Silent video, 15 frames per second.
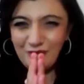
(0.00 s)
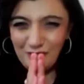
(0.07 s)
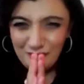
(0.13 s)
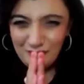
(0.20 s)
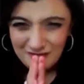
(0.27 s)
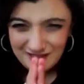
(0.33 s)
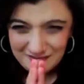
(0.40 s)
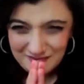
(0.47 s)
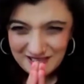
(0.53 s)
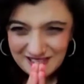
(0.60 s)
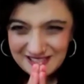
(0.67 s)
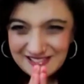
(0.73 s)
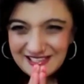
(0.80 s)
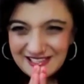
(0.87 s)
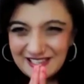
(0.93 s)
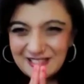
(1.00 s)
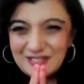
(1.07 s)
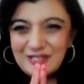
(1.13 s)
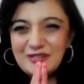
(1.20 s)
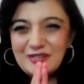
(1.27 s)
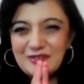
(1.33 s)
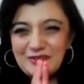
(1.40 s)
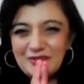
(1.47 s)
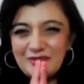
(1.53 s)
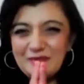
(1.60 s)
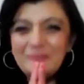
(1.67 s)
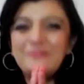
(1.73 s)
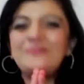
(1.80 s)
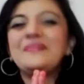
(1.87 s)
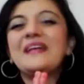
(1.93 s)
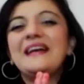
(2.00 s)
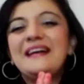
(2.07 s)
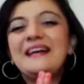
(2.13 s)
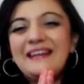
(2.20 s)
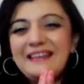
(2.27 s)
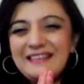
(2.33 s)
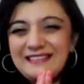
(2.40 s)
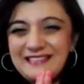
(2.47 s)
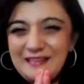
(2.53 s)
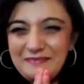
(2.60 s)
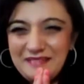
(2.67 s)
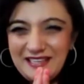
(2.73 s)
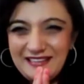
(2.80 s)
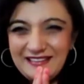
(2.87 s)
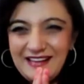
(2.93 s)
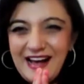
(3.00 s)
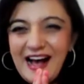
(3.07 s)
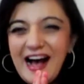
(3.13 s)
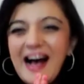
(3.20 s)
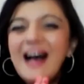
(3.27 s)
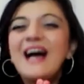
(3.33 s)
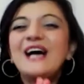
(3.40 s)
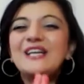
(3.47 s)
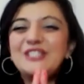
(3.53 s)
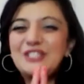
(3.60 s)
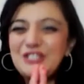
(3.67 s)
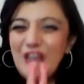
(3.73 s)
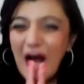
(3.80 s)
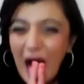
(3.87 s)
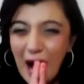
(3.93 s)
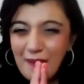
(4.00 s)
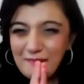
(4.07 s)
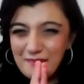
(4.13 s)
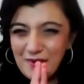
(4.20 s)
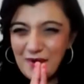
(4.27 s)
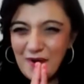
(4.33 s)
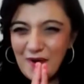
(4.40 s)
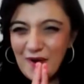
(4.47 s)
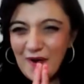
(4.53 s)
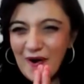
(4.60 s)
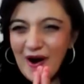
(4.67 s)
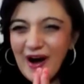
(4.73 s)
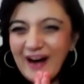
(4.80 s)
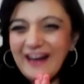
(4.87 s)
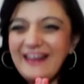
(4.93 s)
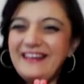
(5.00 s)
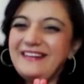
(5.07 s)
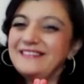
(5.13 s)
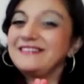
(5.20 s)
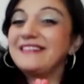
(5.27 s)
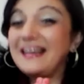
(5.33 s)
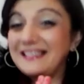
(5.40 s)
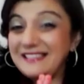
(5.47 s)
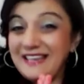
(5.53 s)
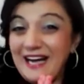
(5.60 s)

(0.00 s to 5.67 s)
global namaste to you, Tabitha. Jambo. That's